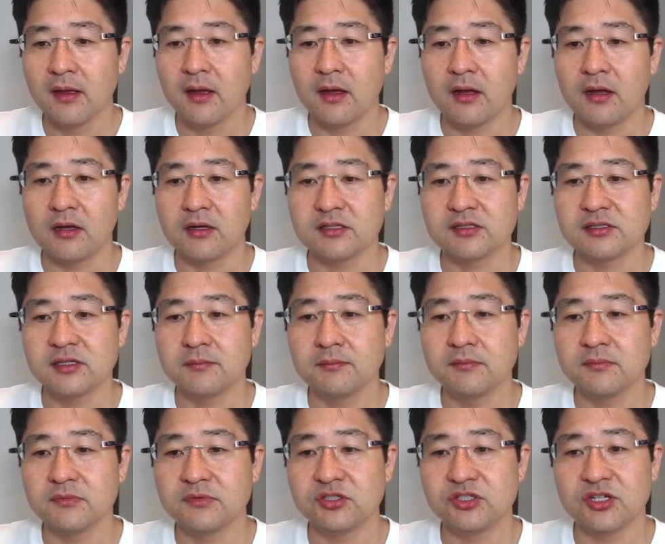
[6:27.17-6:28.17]

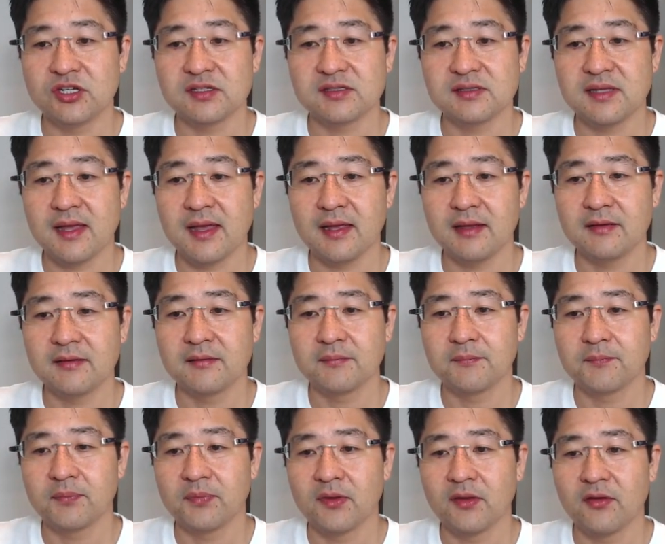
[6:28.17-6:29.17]
awesome. Just that.
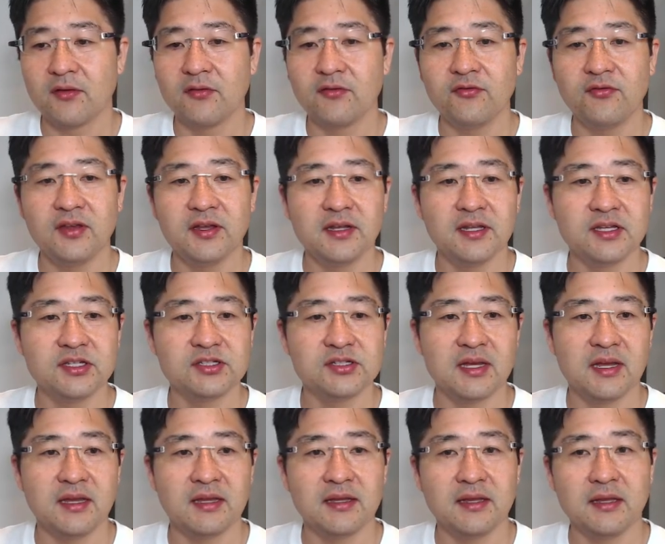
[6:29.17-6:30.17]
Finish.
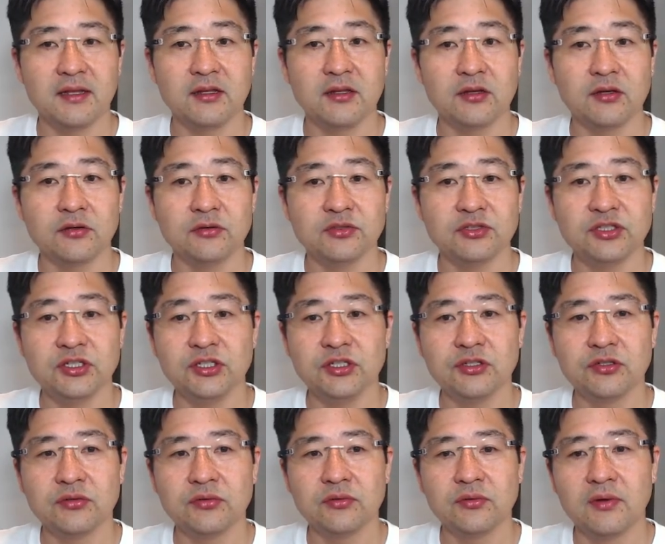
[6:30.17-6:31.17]
I can
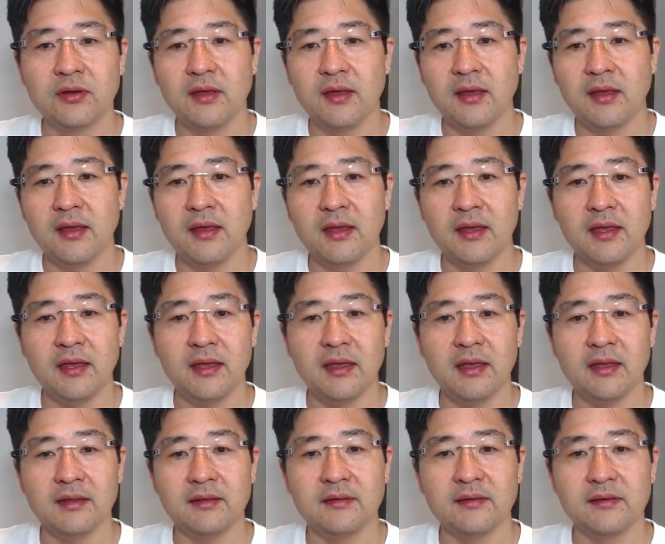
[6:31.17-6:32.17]
continue.
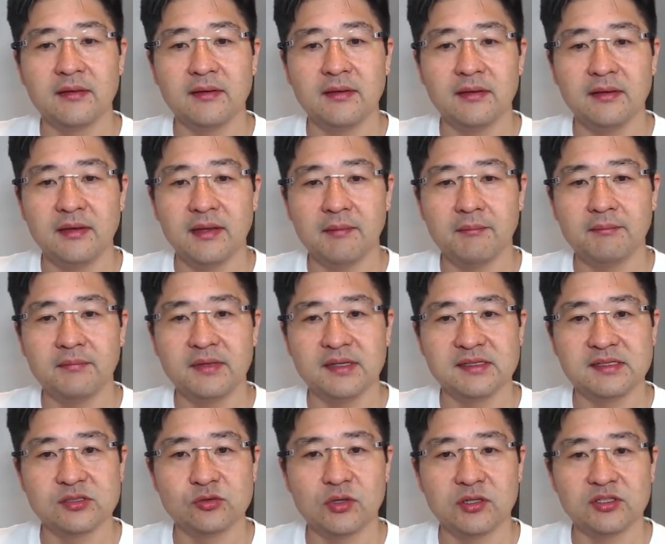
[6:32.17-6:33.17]
And yeah,
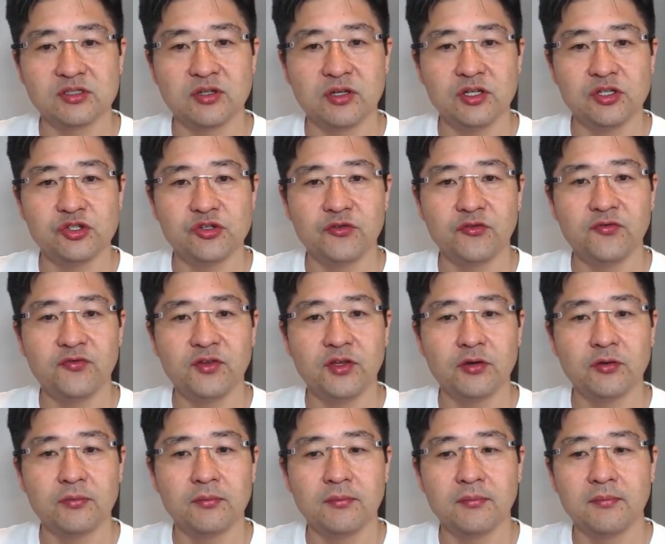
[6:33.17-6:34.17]
this is what's going to
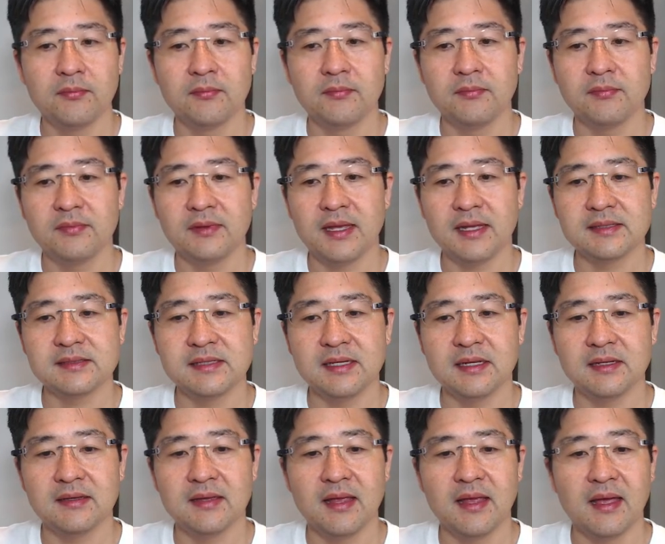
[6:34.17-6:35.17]
fill. That's
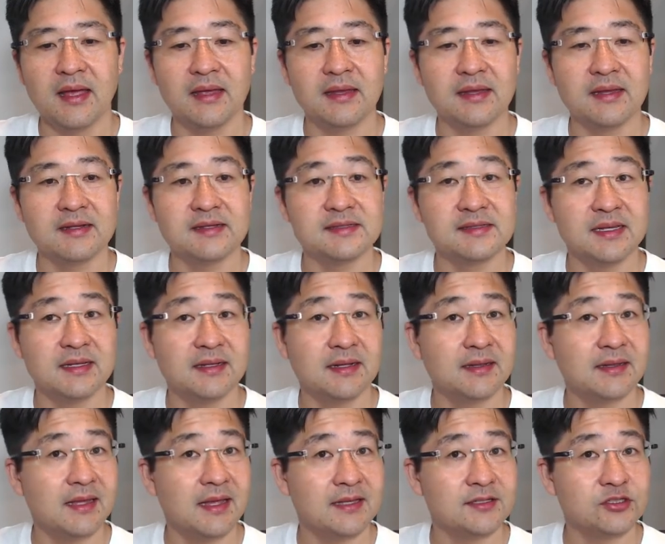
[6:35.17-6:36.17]
it. I can send a
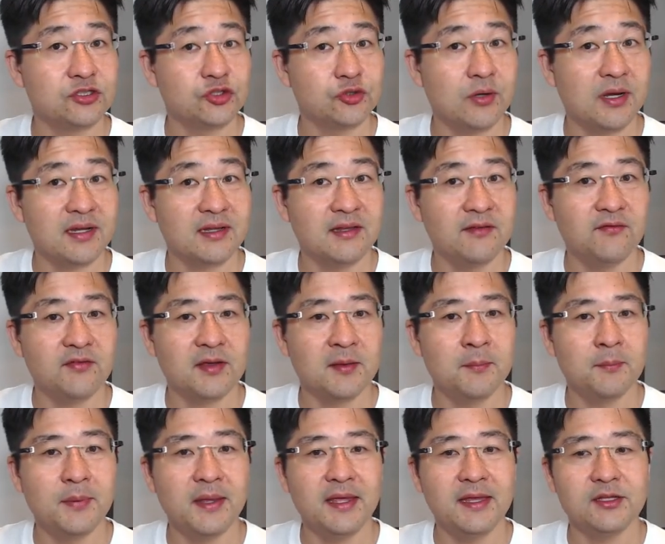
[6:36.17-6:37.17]
test to
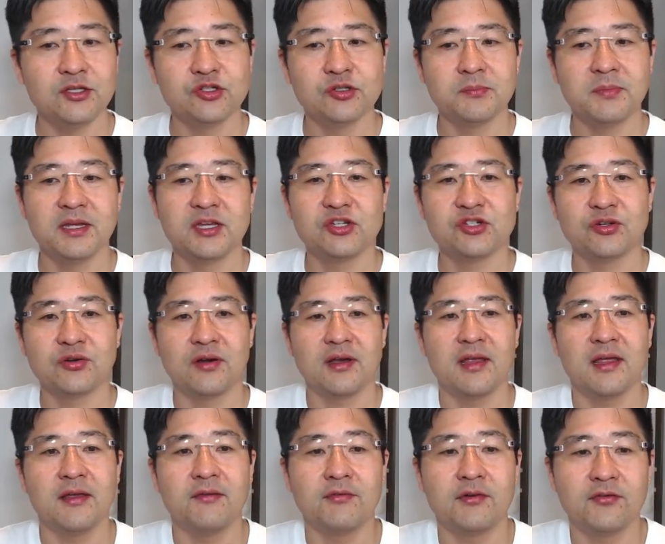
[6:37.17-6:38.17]
ActiveCampaign to make sure
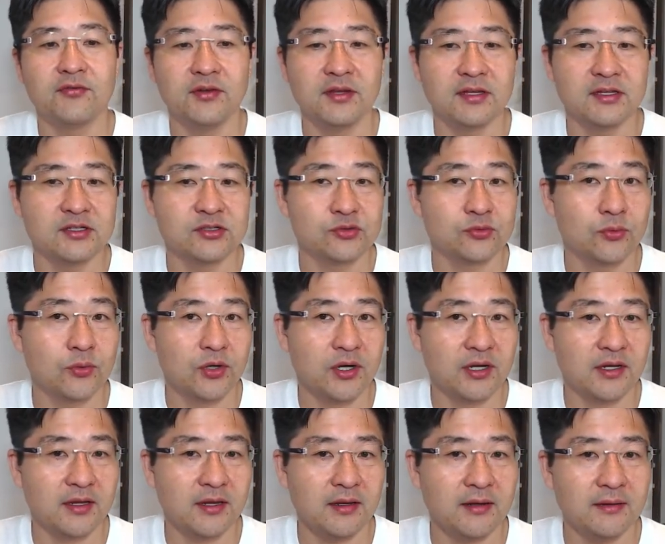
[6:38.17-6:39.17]
everything is
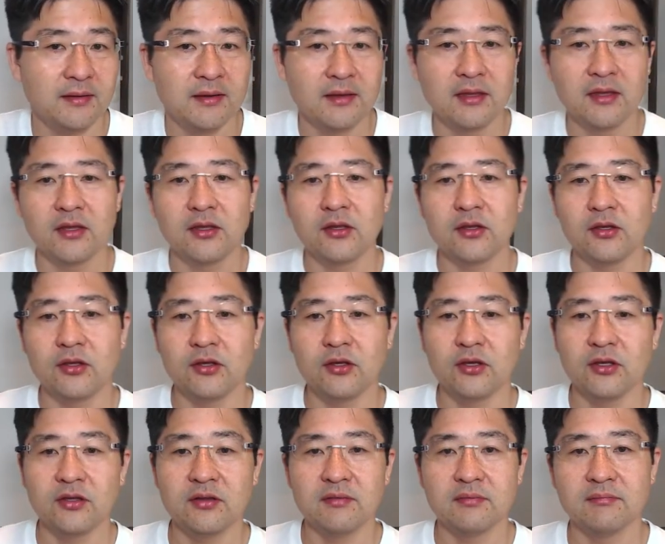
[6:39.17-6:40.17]
working.
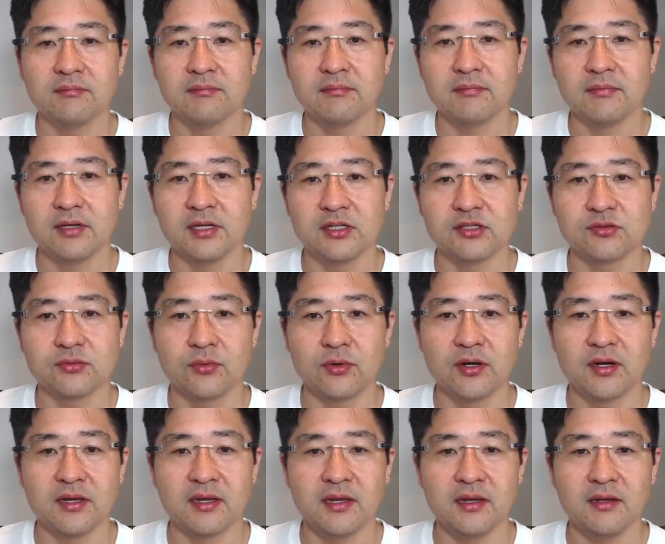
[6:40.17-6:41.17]
Good. It's
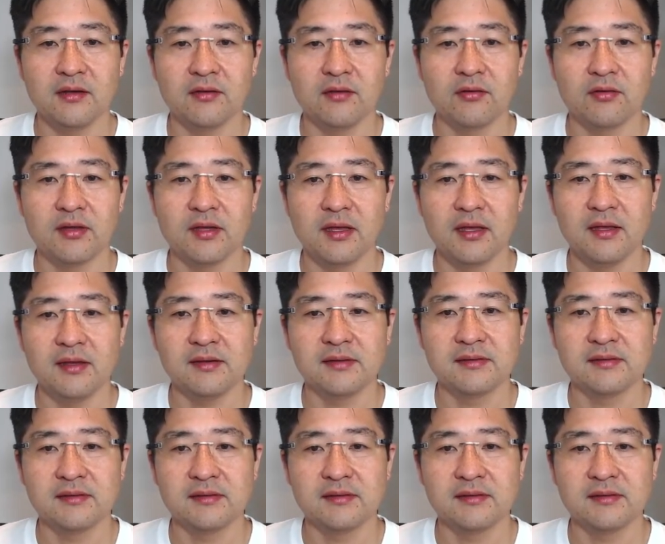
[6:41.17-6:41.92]
working. Okay,